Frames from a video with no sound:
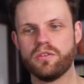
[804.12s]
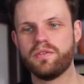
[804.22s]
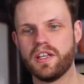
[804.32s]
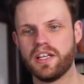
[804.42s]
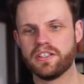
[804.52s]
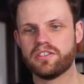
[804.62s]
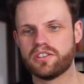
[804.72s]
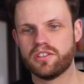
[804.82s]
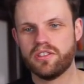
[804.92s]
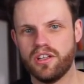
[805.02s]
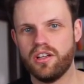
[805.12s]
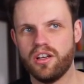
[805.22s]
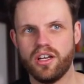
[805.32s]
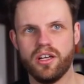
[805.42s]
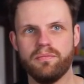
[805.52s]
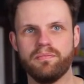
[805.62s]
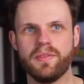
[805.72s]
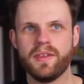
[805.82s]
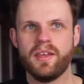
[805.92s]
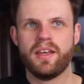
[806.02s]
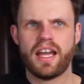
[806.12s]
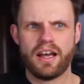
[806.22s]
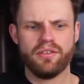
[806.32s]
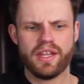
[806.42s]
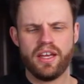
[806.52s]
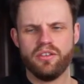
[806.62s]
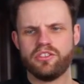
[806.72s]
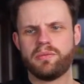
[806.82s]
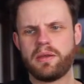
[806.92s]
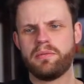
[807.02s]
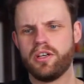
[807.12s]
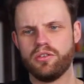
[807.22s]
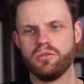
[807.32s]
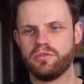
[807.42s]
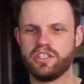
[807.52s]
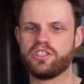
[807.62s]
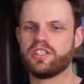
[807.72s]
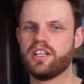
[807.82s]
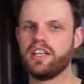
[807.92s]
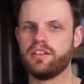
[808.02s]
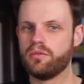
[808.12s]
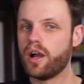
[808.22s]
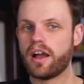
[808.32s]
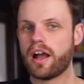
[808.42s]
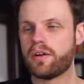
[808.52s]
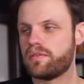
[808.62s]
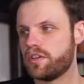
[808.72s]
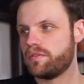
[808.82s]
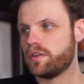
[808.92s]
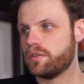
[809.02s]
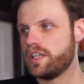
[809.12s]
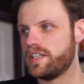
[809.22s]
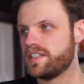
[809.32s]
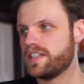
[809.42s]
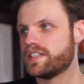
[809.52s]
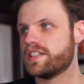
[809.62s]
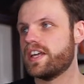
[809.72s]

feelings out there onto paper or digitally, however you feel easiest.